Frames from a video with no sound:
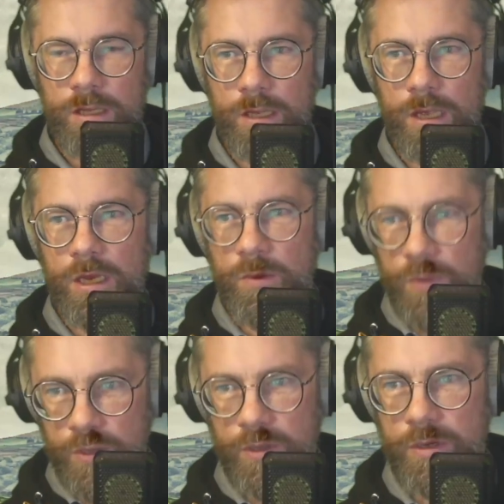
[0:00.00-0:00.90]

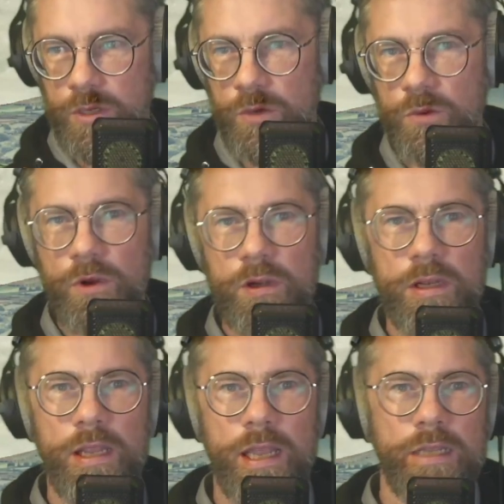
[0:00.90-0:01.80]
communion and so on.
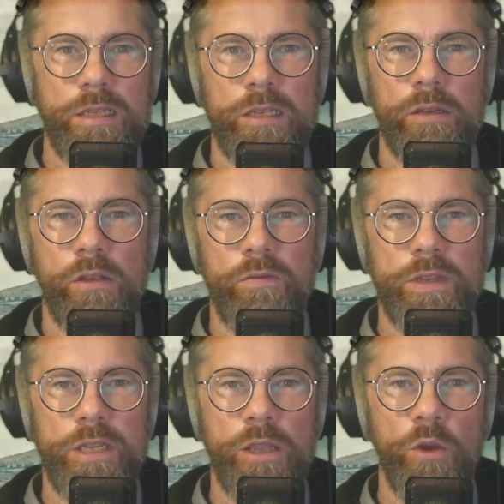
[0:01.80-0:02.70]
That's
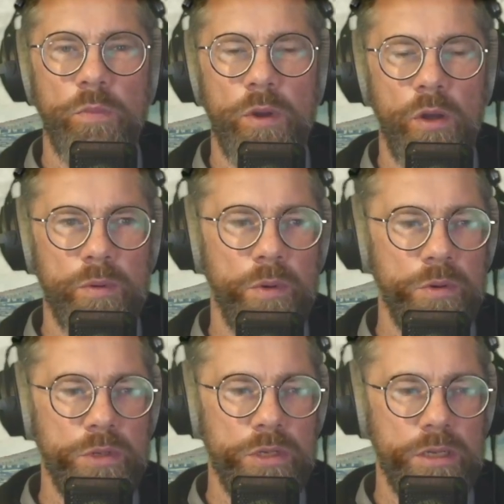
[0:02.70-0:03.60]
obviously uppermost.